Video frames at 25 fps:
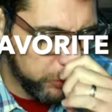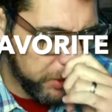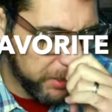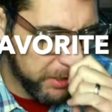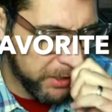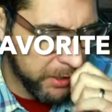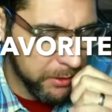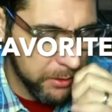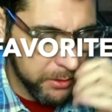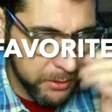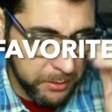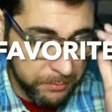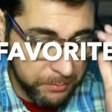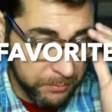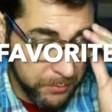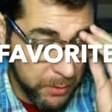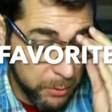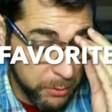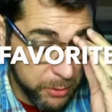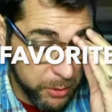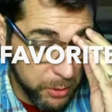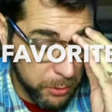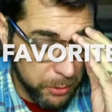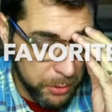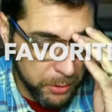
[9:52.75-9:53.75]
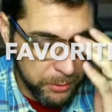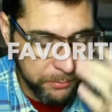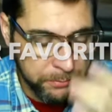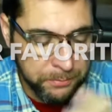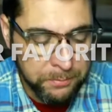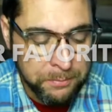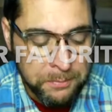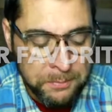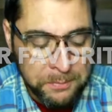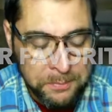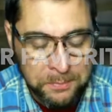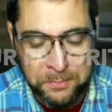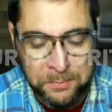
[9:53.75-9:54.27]
Ridiculous. They're so good.
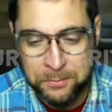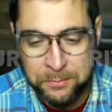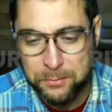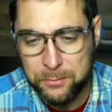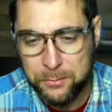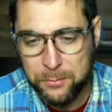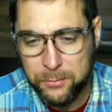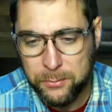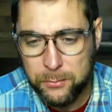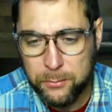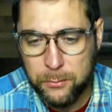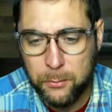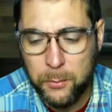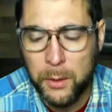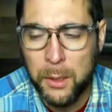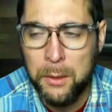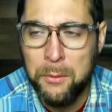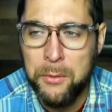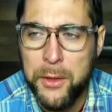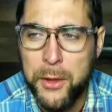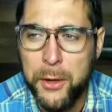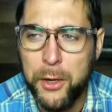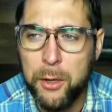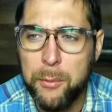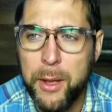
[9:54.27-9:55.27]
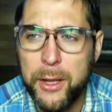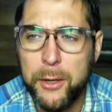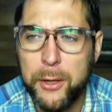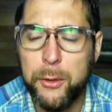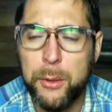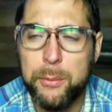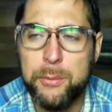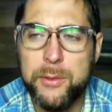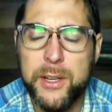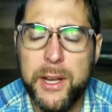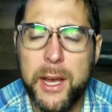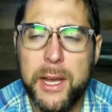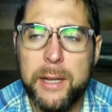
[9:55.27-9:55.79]
They are
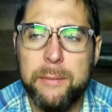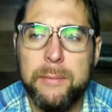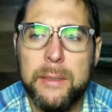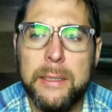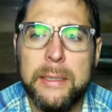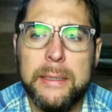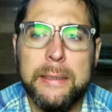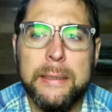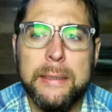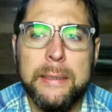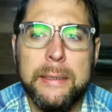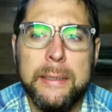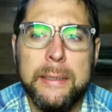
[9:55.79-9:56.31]
my kryptonite.